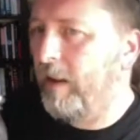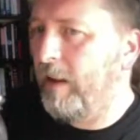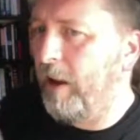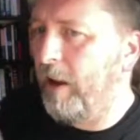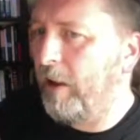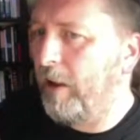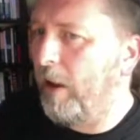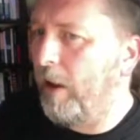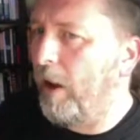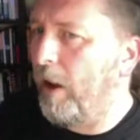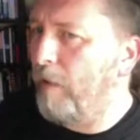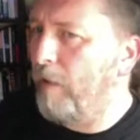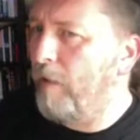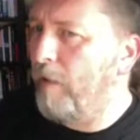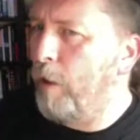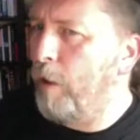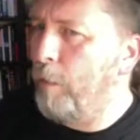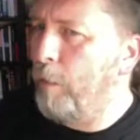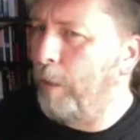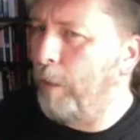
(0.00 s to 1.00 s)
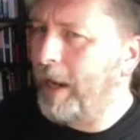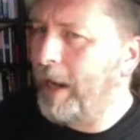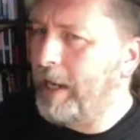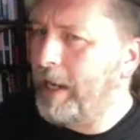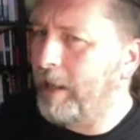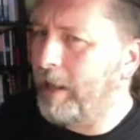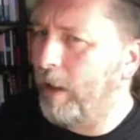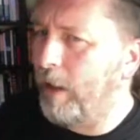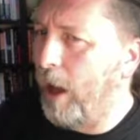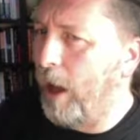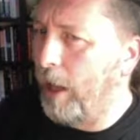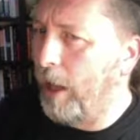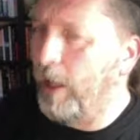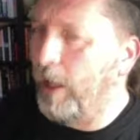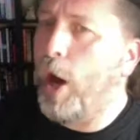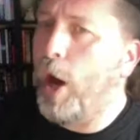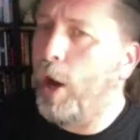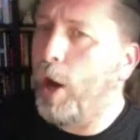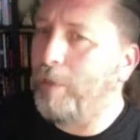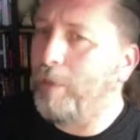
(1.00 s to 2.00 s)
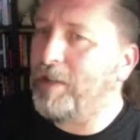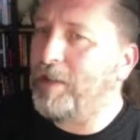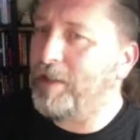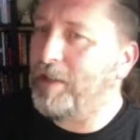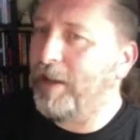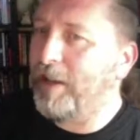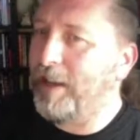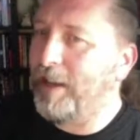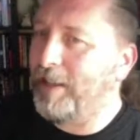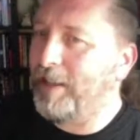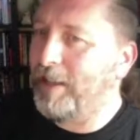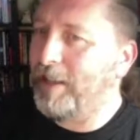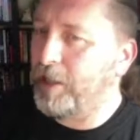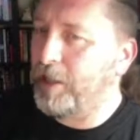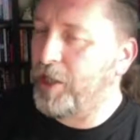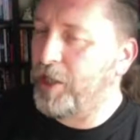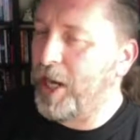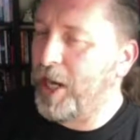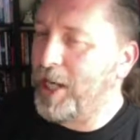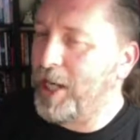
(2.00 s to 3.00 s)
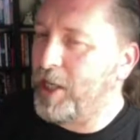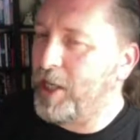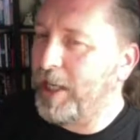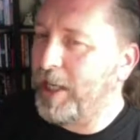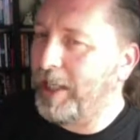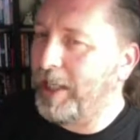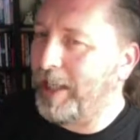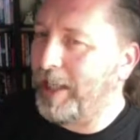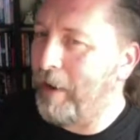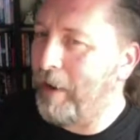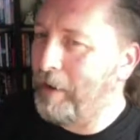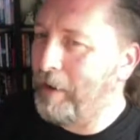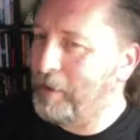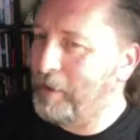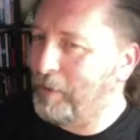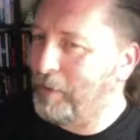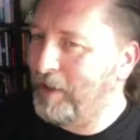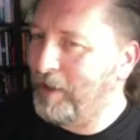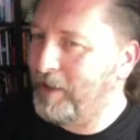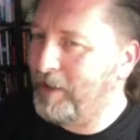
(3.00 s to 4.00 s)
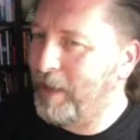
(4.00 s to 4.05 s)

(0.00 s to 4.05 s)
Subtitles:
I role played. I LARPed as a Changeling character once.